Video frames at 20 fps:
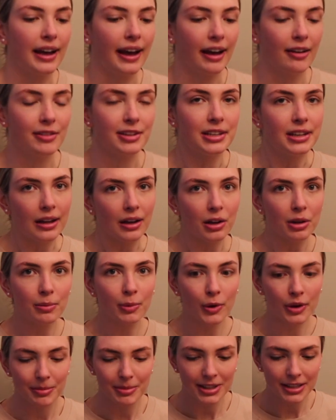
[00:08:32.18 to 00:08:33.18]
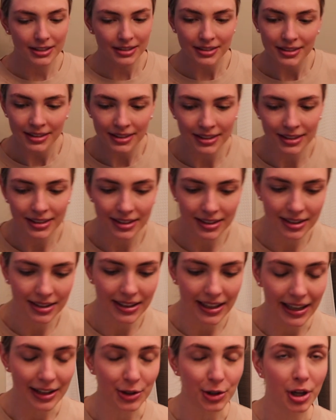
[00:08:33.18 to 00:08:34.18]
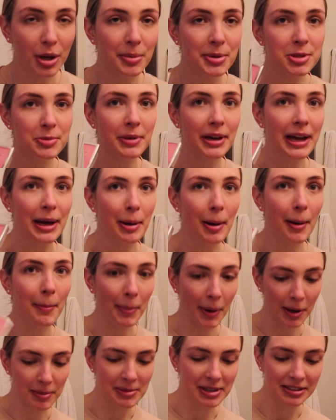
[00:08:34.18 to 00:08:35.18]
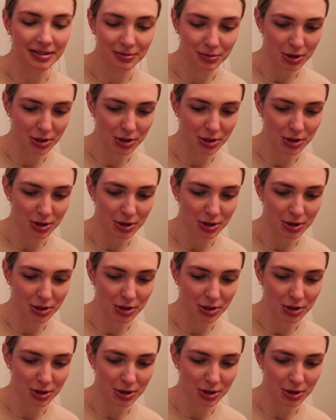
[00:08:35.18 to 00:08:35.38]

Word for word: I have a nail appointment and they're coming to my apartment,